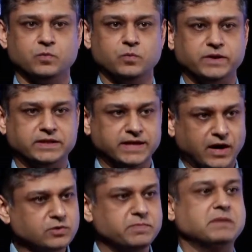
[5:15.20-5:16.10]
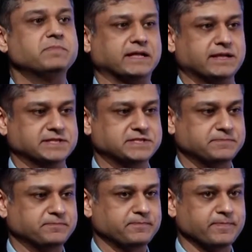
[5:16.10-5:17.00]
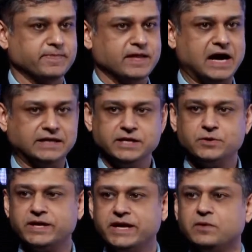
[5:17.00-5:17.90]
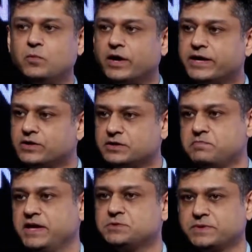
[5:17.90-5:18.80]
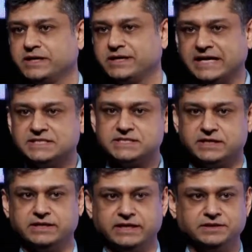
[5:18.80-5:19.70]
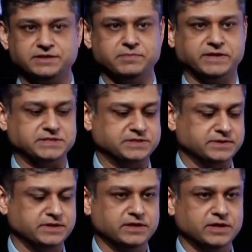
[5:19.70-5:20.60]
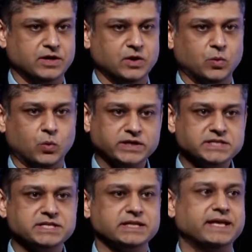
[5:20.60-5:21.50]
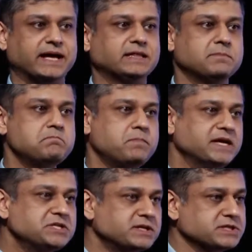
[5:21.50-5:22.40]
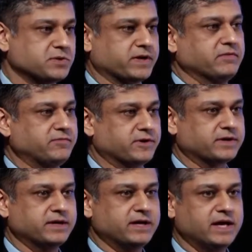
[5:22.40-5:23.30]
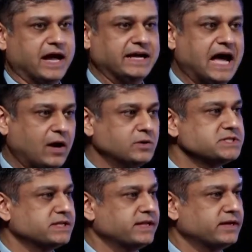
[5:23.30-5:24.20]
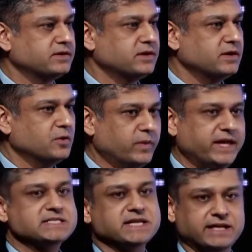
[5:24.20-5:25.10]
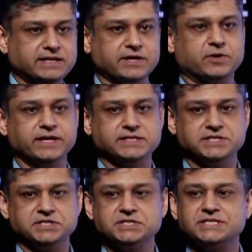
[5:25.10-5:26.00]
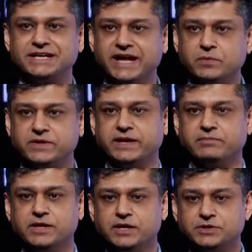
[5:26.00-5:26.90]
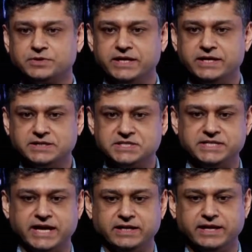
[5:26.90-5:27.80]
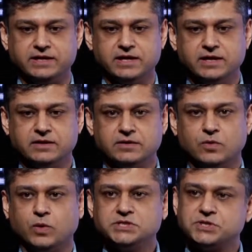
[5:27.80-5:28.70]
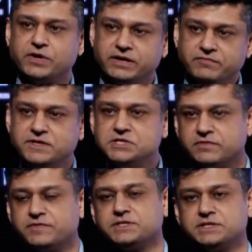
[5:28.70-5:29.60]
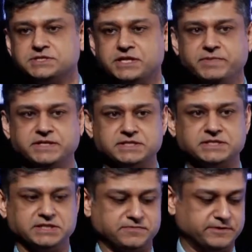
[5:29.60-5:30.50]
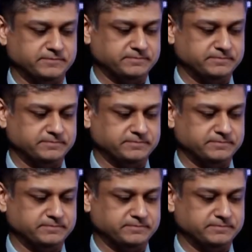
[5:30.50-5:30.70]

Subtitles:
without being breathless? Are they looking at walking on the beach with their grandson in 3 months? What is it that the patient is looking for? And how is it that we as healthcare organizations connect with them to really understand that what's your definition of your surgery being successful?